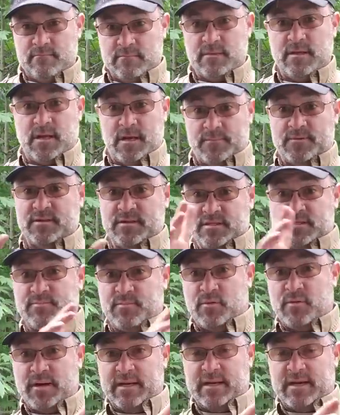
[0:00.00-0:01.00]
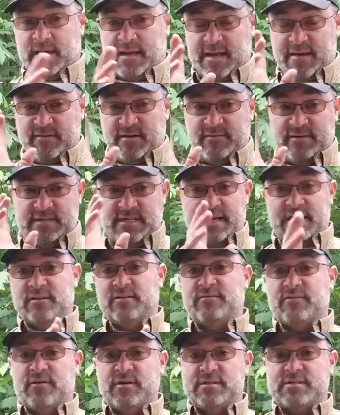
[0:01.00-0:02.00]
up to this point. I haven't even taken the
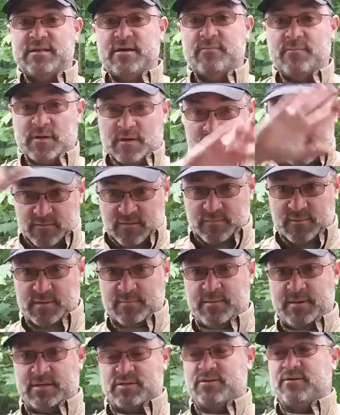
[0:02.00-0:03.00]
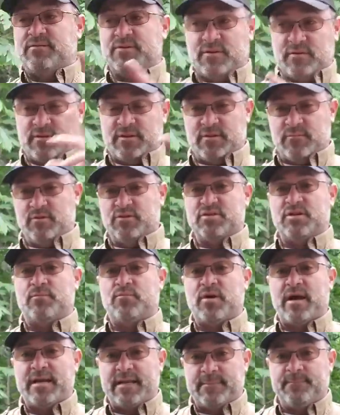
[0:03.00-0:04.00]
furnace out, but I'll give you a big picture view and then we'll jump
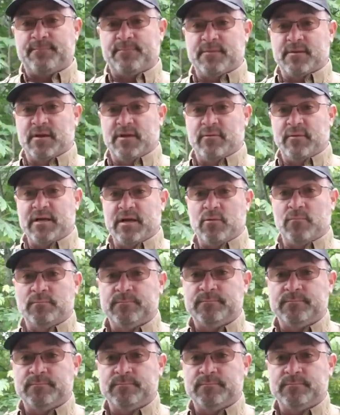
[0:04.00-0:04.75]
right in. Now, here we go.